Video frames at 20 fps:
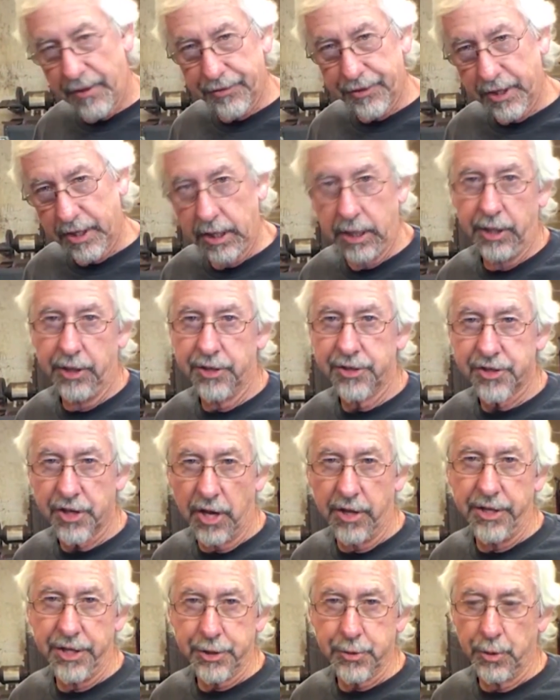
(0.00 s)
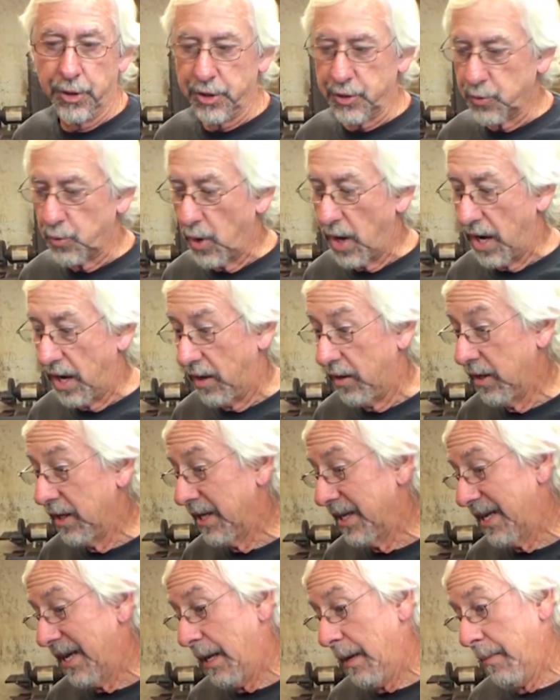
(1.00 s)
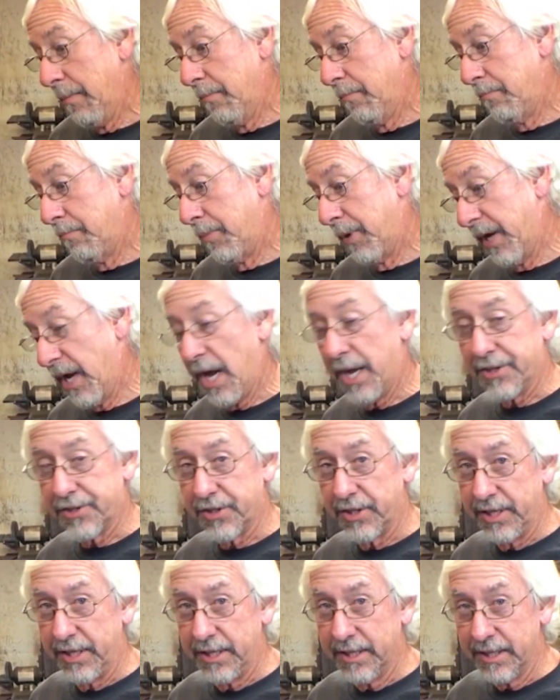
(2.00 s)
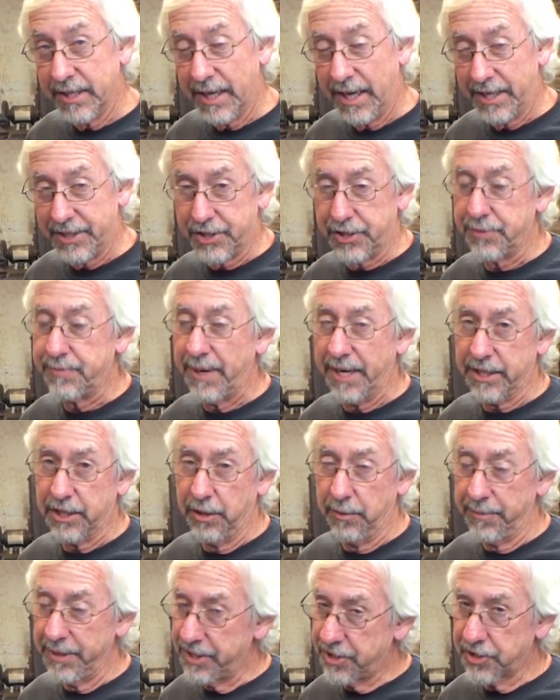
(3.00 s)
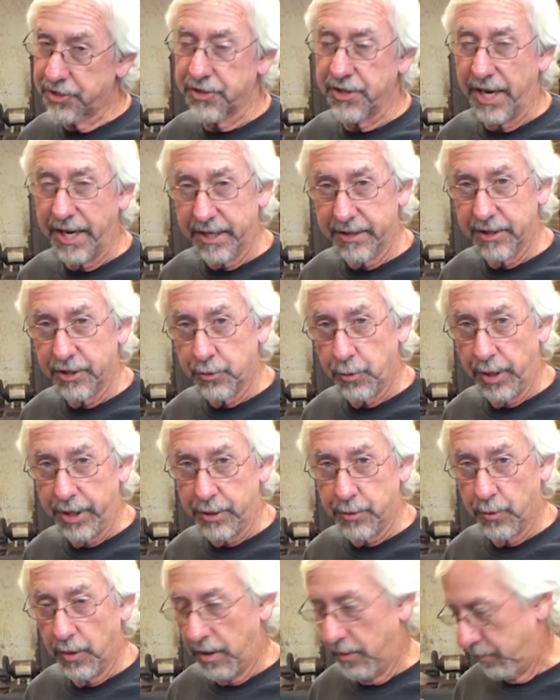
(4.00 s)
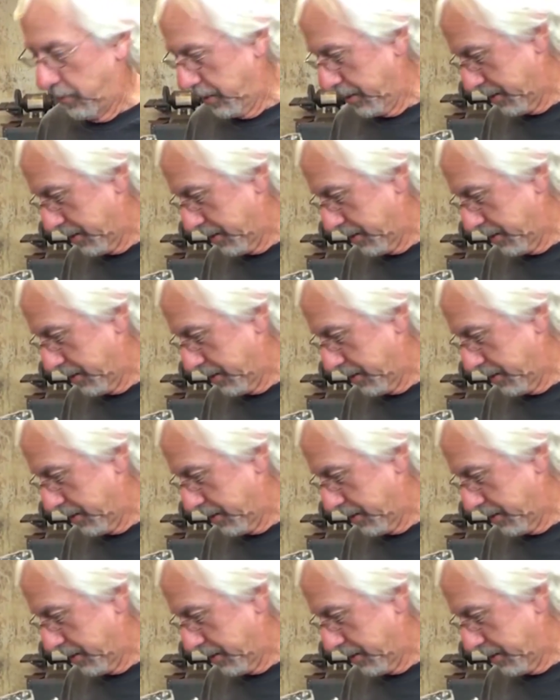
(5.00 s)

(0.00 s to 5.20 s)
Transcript: out the clearance on this one as well. But honestly, I suspect it'll be just like the 2012